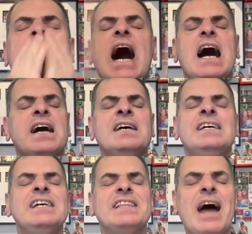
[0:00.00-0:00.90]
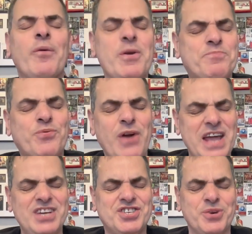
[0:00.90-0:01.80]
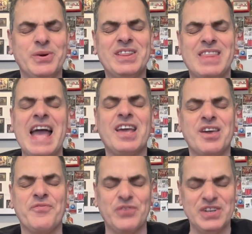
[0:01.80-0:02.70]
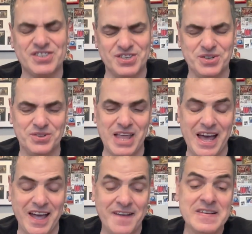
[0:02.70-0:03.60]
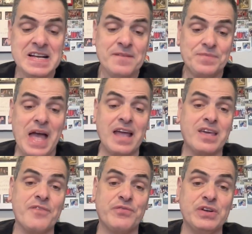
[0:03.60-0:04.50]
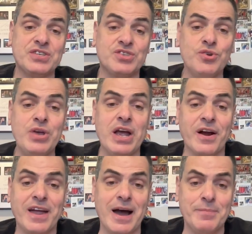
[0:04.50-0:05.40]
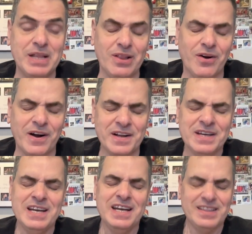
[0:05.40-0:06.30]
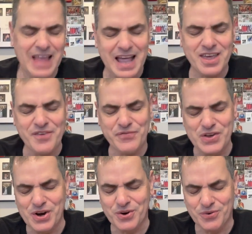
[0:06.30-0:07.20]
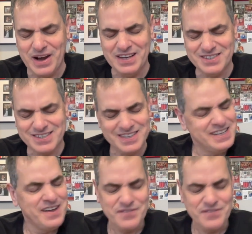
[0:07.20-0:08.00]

Mwah! Now we praise you and thank you for this new day. Thank you for this new year coming, Lord. Thank you for your grace.